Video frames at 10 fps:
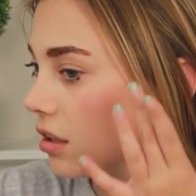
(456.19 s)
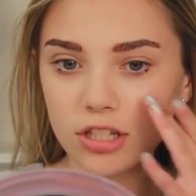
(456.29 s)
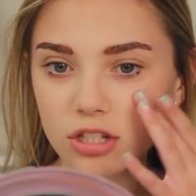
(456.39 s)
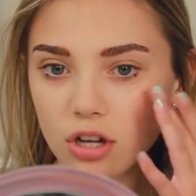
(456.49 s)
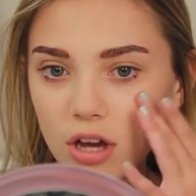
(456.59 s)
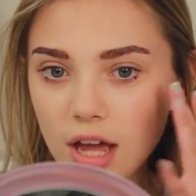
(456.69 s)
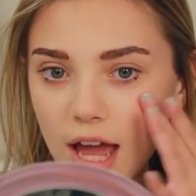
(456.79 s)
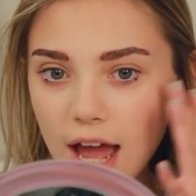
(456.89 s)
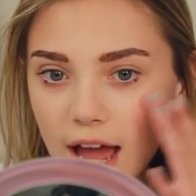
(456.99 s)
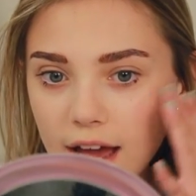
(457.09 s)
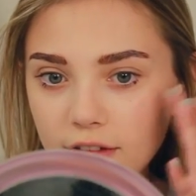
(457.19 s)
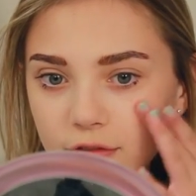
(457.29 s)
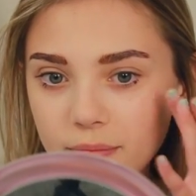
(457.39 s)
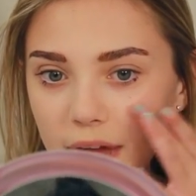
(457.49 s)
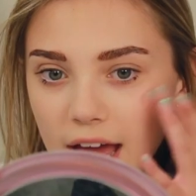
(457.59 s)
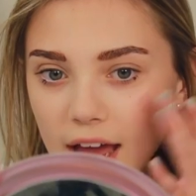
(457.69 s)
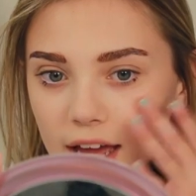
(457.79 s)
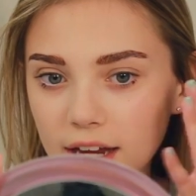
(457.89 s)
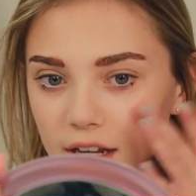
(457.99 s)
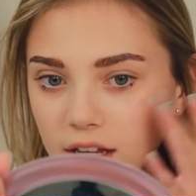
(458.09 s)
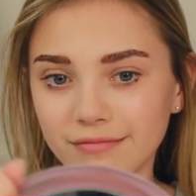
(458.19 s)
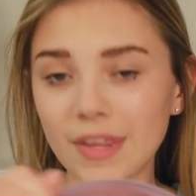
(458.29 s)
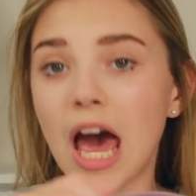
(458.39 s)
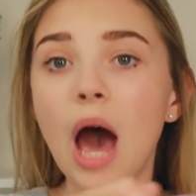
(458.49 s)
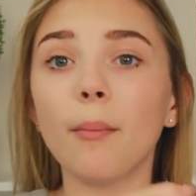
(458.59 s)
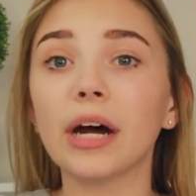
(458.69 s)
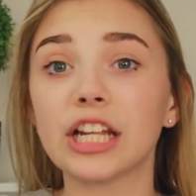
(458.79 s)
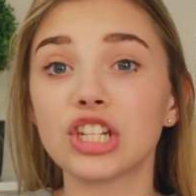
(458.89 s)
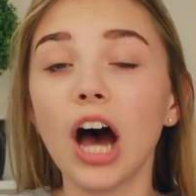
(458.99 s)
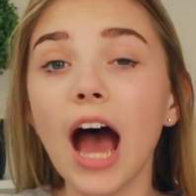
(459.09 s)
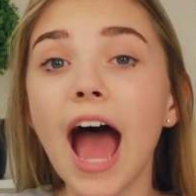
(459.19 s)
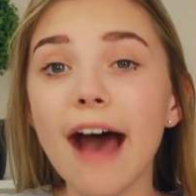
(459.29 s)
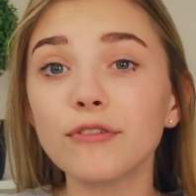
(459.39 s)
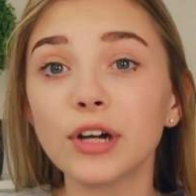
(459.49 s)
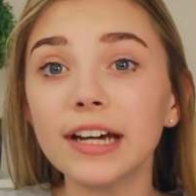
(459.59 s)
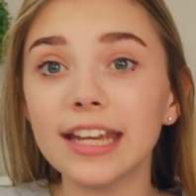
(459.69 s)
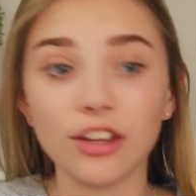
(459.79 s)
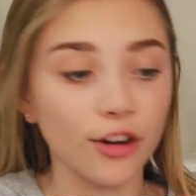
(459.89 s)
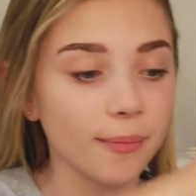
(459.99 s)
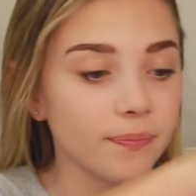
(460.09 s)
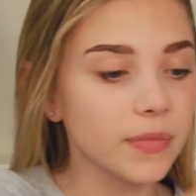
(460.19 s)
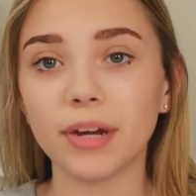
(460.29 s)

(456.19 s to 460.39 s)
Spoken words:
It's not half bad, but it's not half good either.